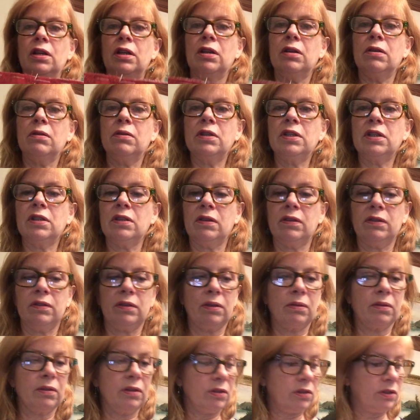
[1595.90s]
here it is.
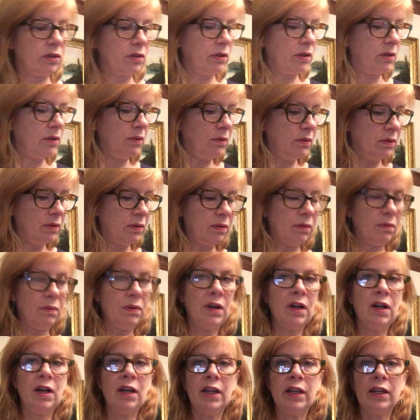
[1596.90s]
I'm going to show you
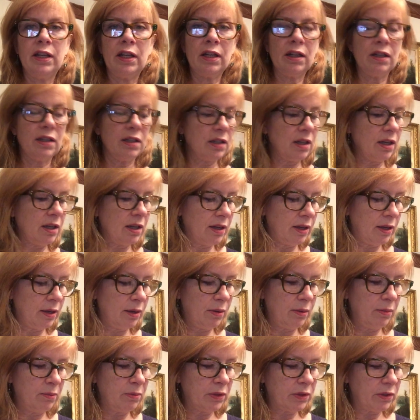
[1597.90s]
one at a
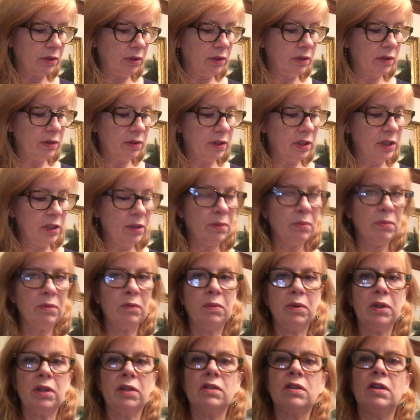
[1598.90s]
time so you can see them and
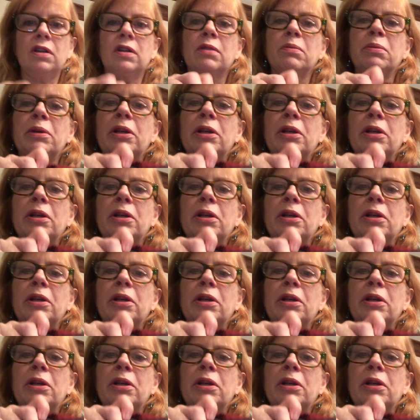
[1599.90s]
we can talk